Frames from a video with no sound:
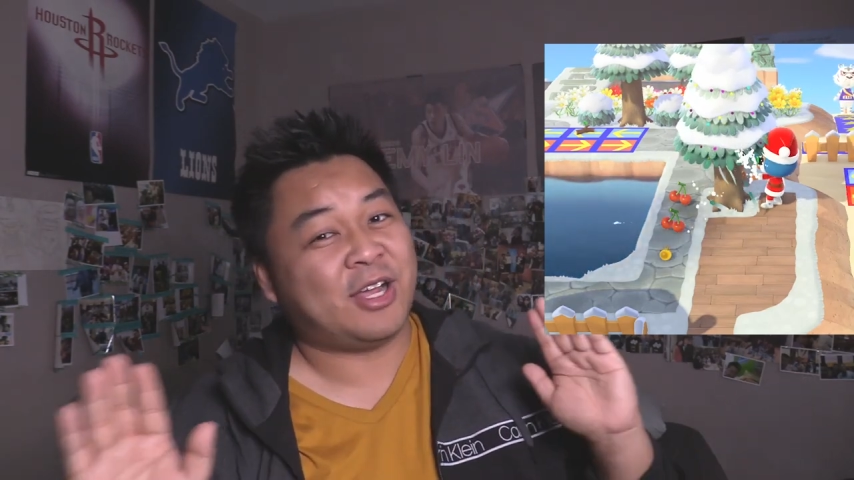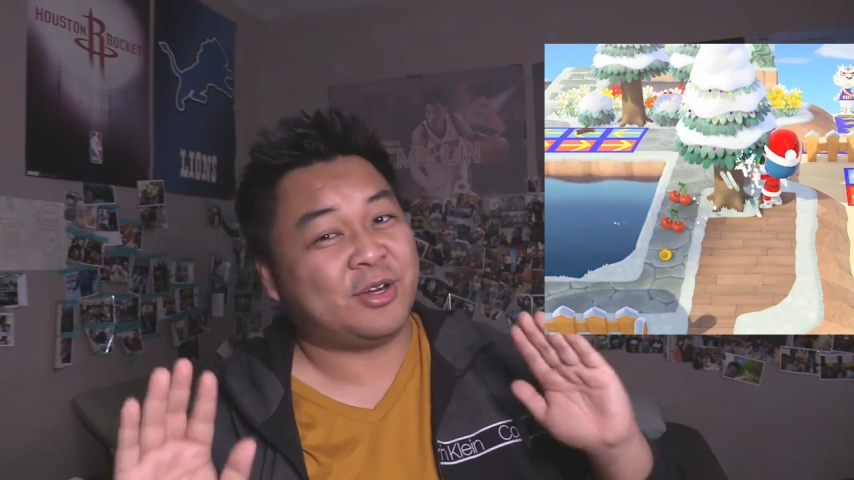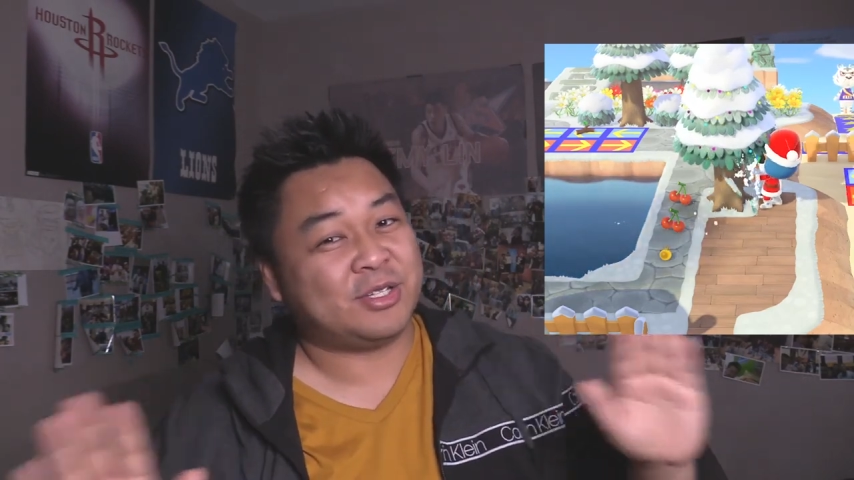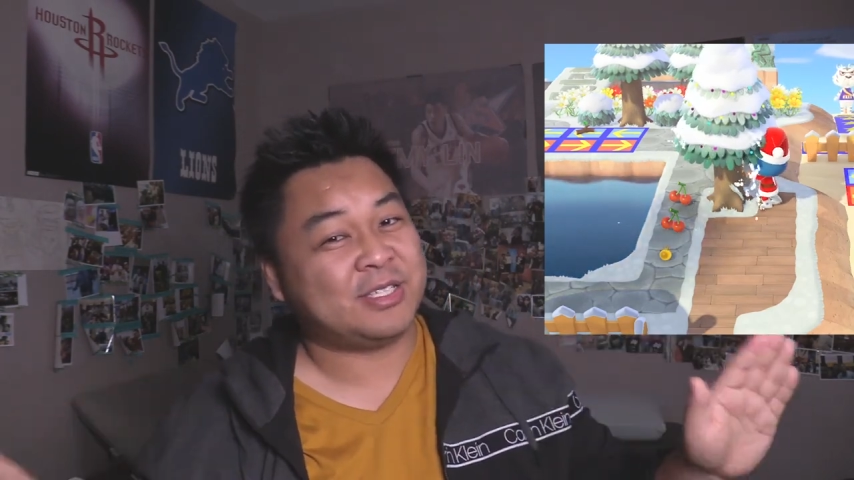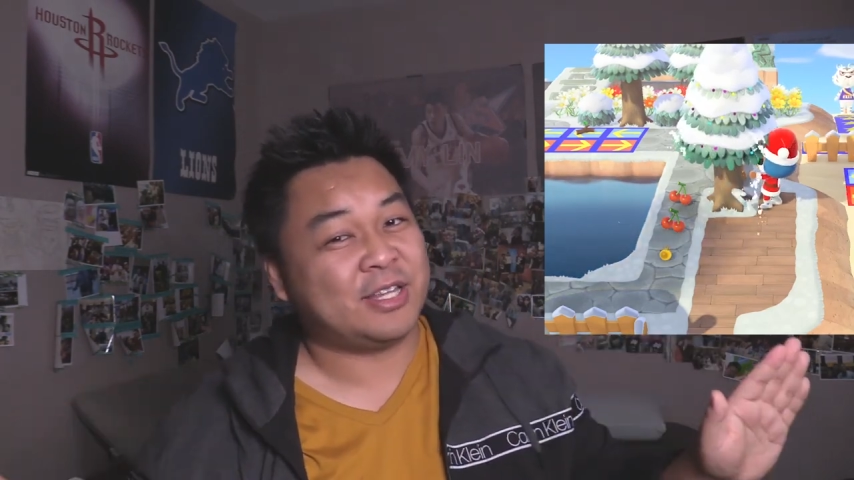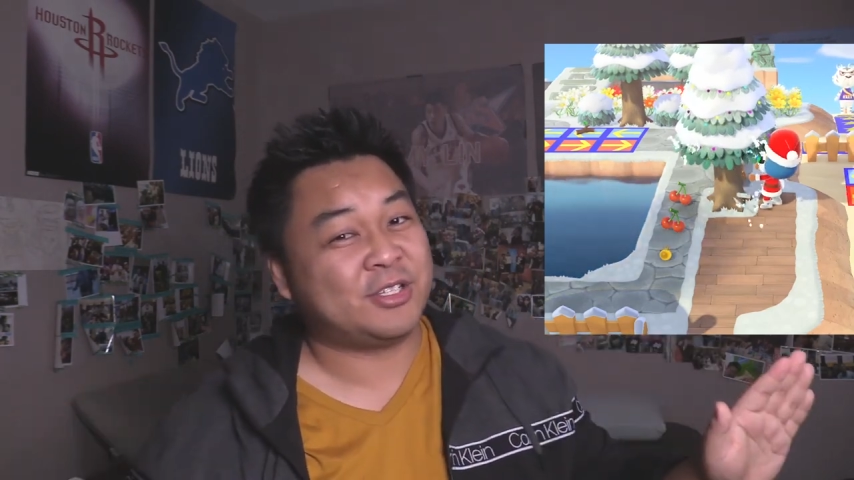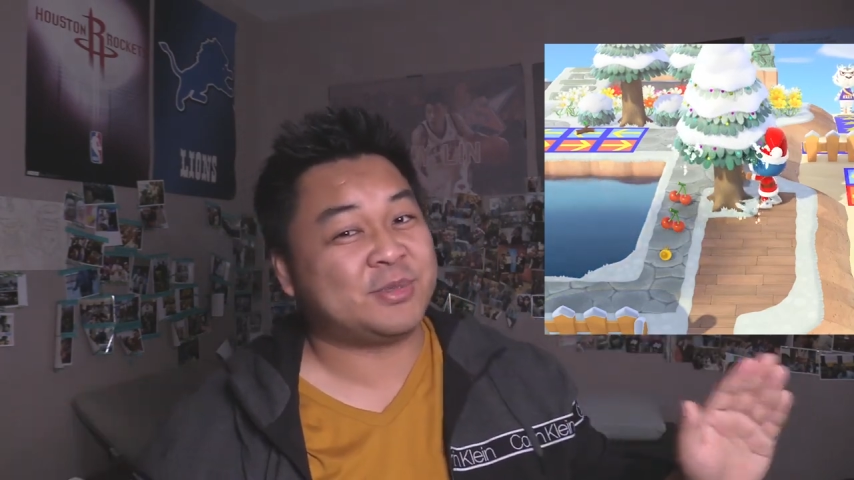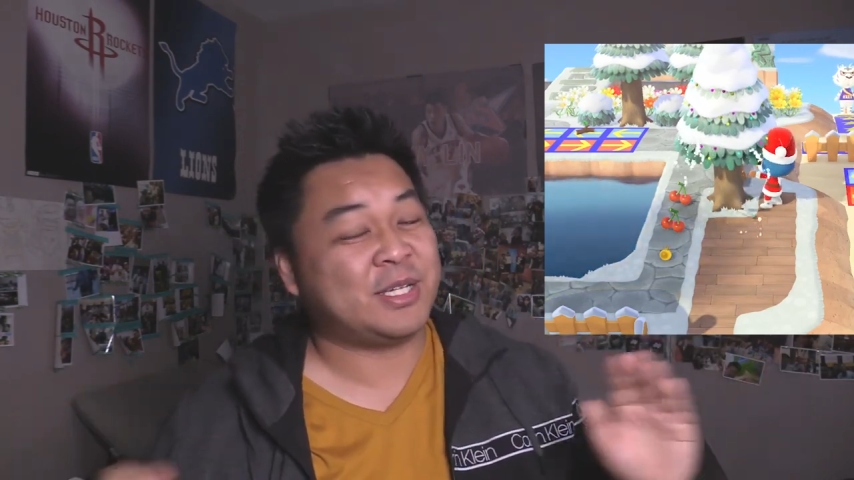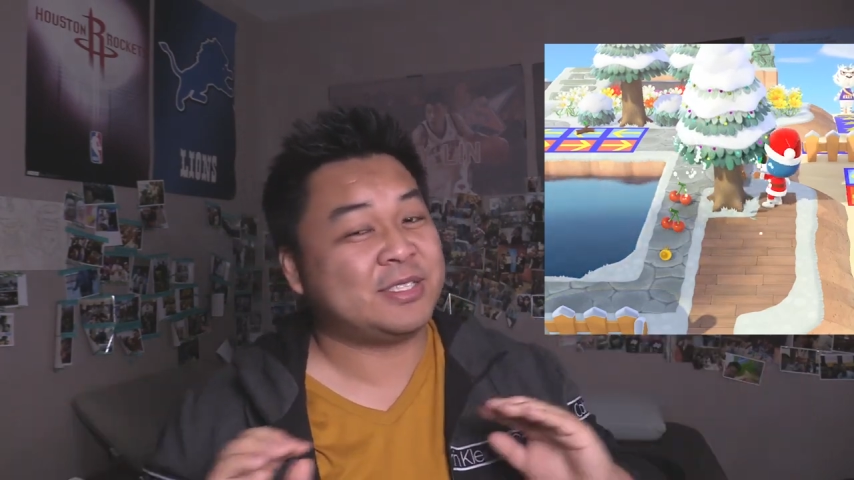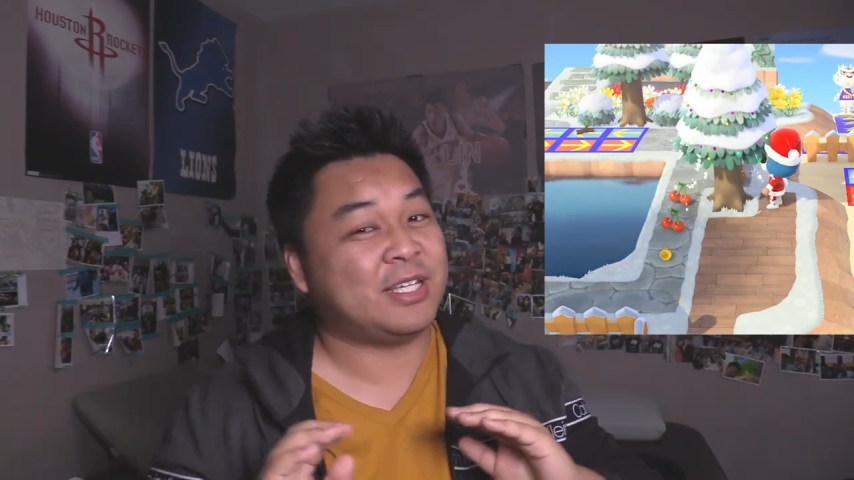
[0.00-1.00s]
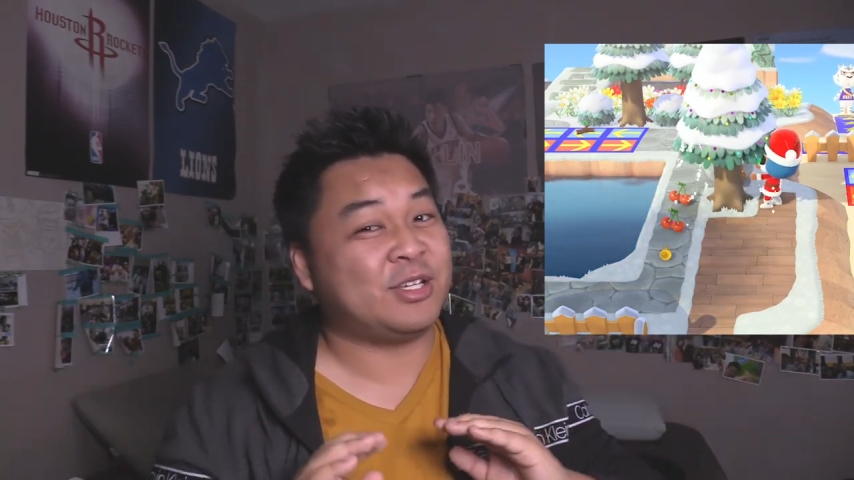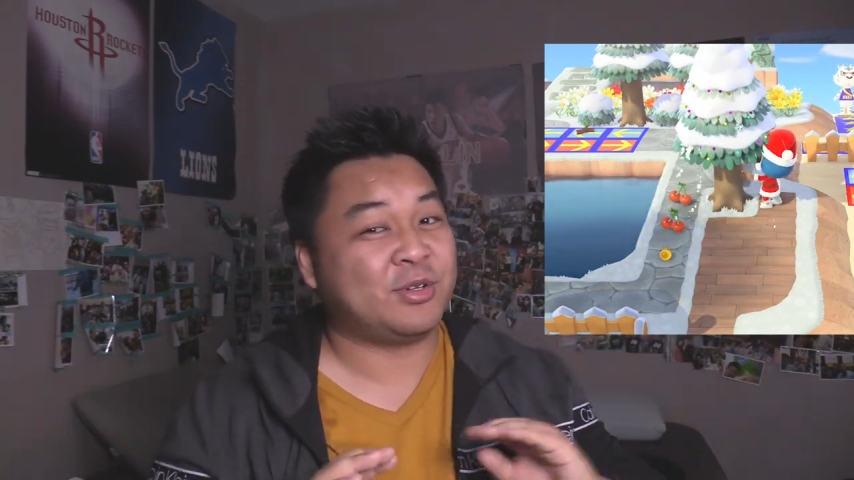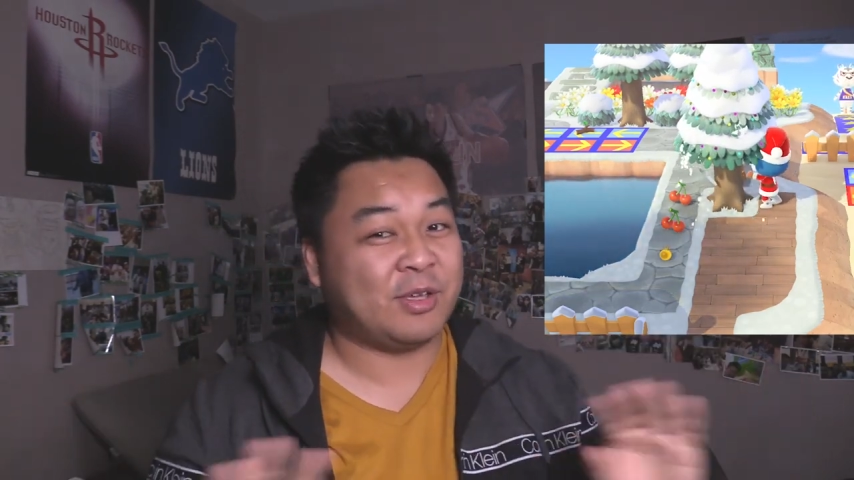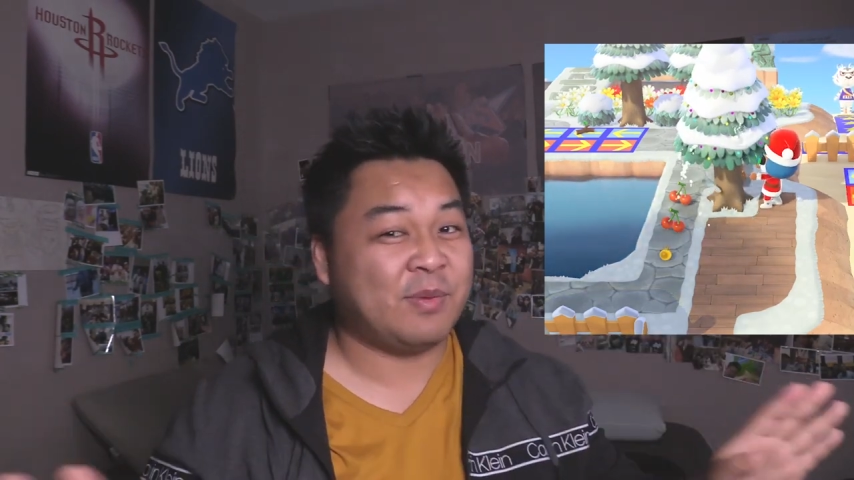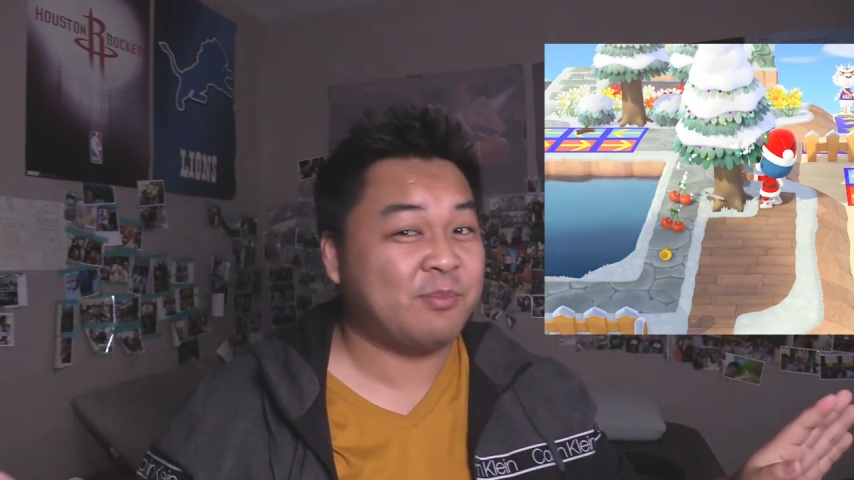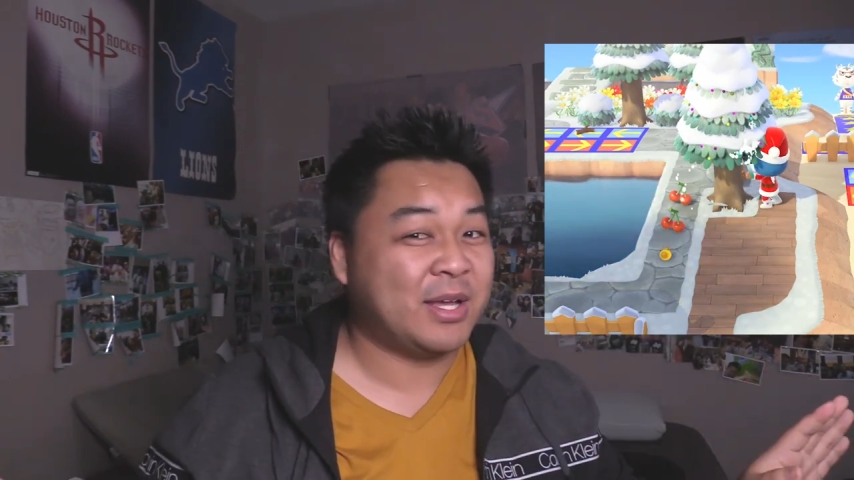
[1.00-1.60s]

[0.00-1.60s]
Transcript: that are cedars because they don't give me